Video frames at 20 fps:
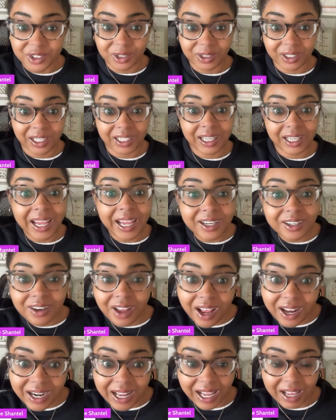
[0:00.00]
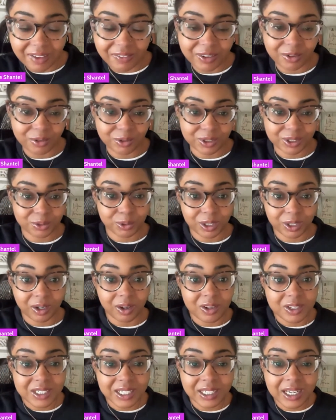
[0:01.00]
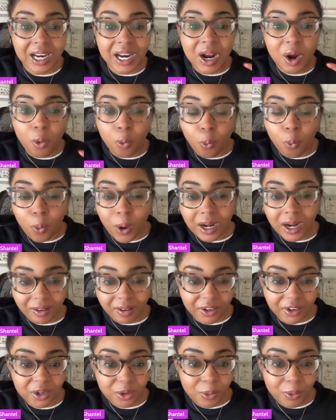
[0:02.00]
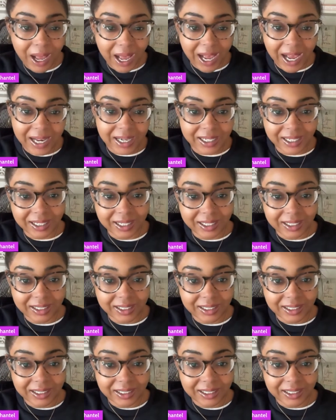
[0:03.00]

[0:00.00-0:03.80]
Do they like not having one-to-one calls? Like, what are you adding?